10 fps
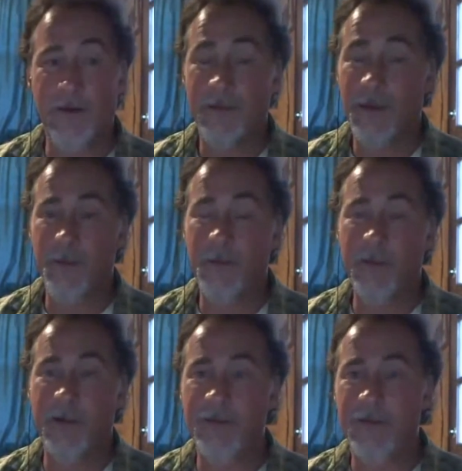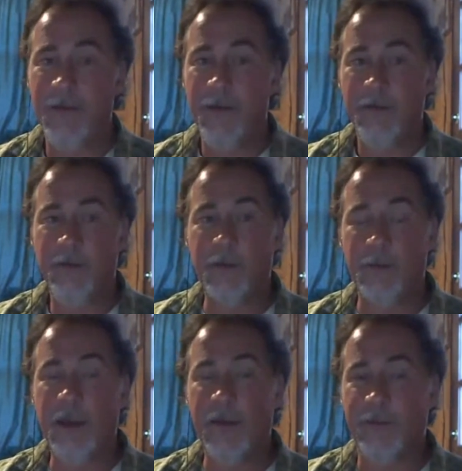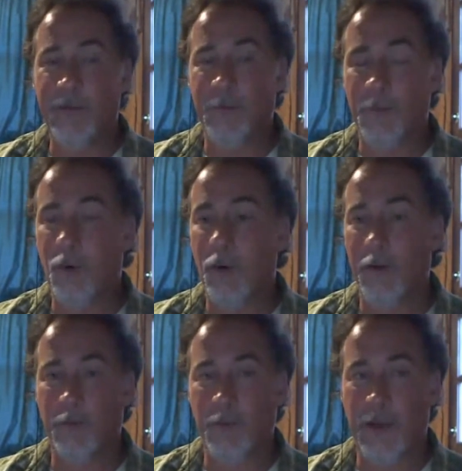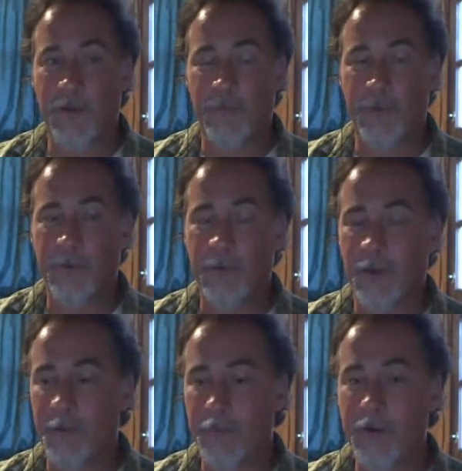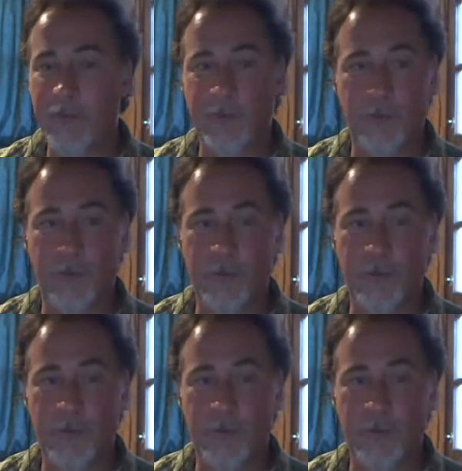I mean, because you can make a simple boiler out of a pressure cooker,